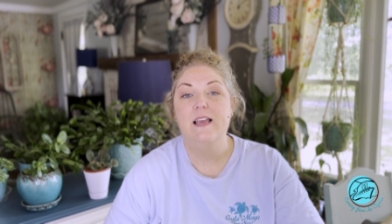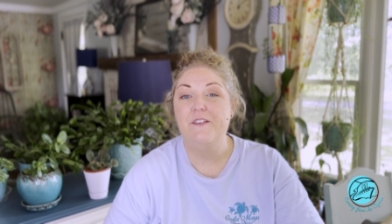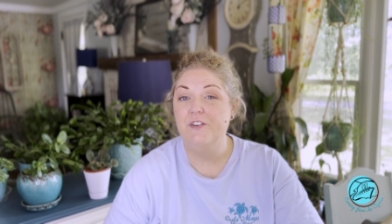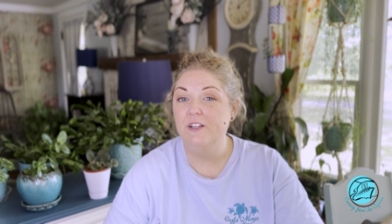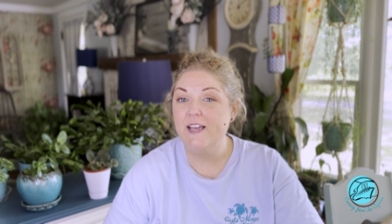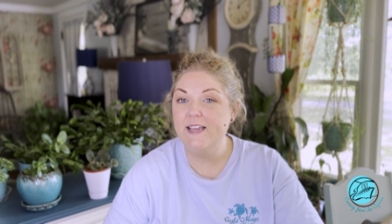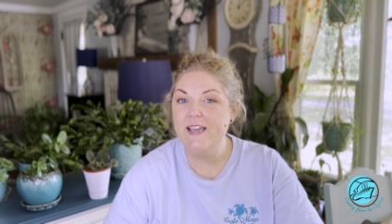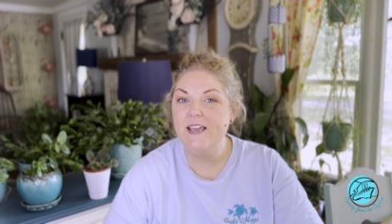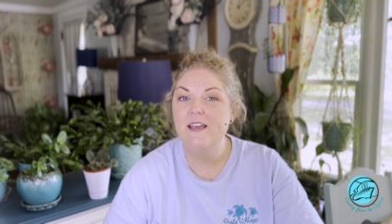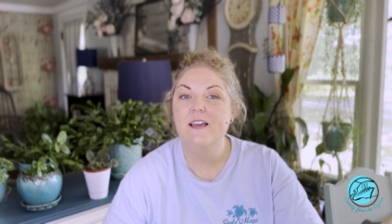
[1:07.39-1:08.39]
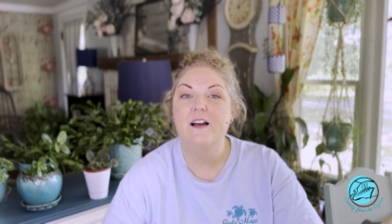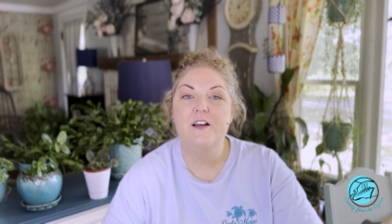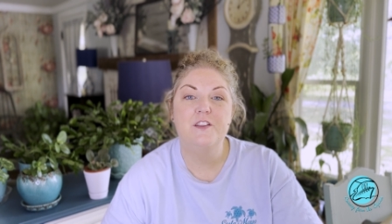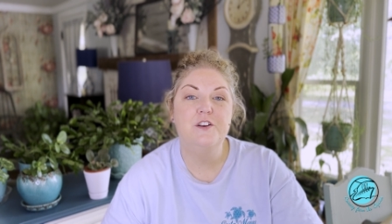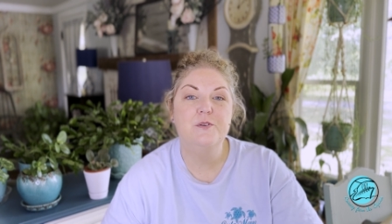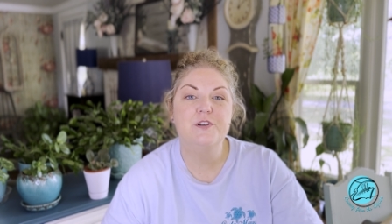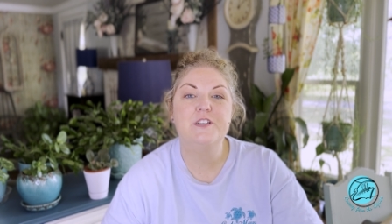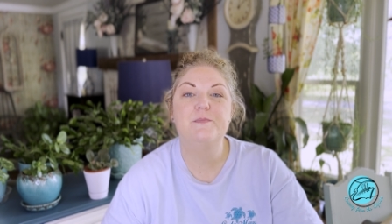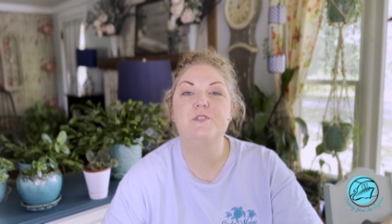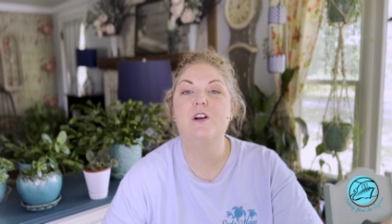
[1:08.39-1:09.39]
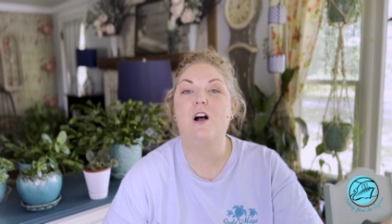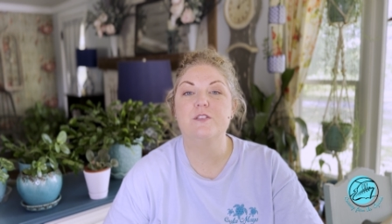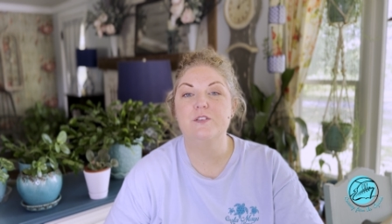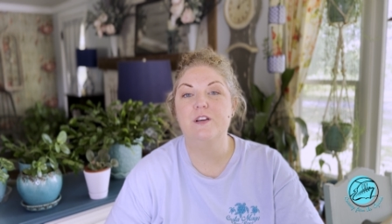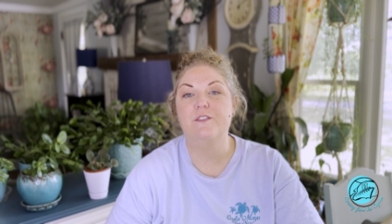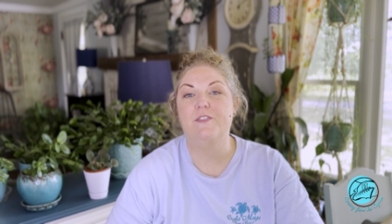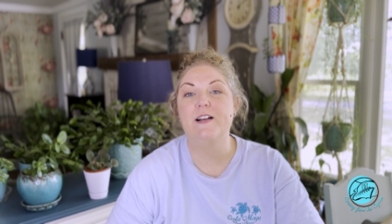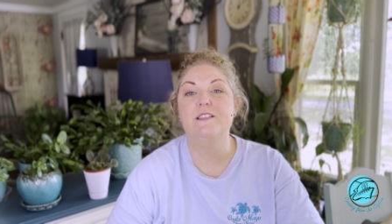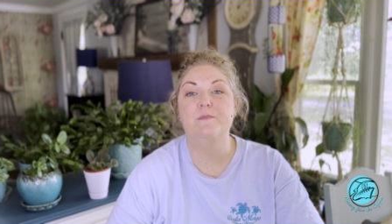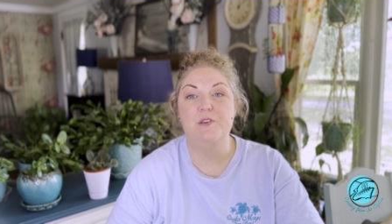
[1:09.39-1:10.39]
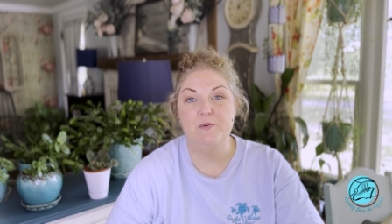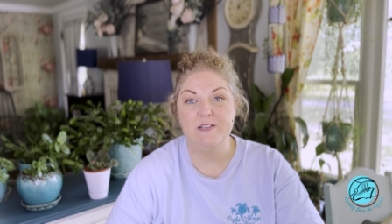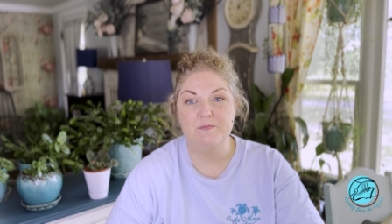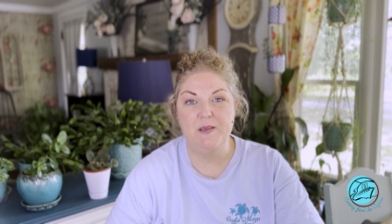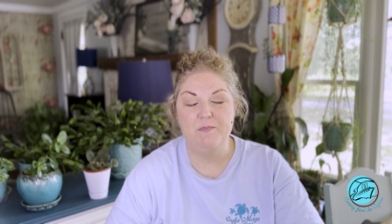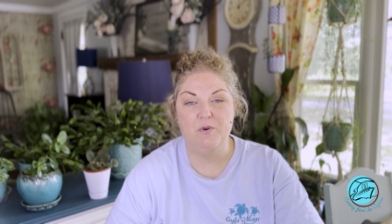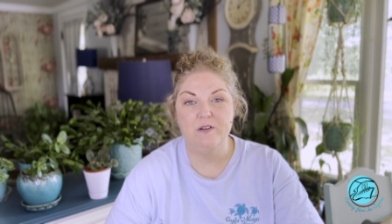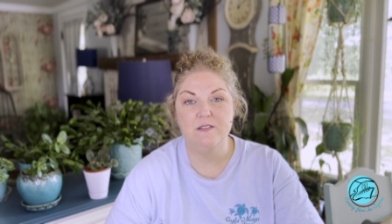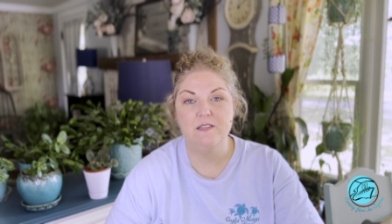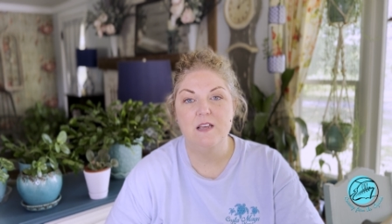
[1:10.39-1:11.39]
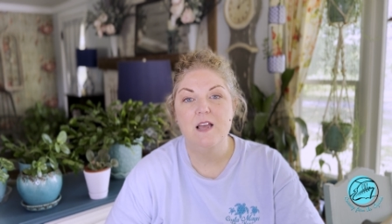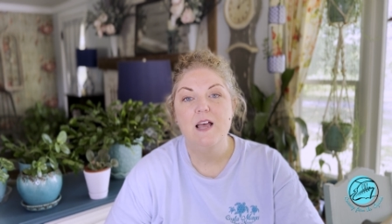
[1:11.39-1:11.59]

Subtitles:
If you're lucky, on the newer ships, you're also gonna find some USB ports.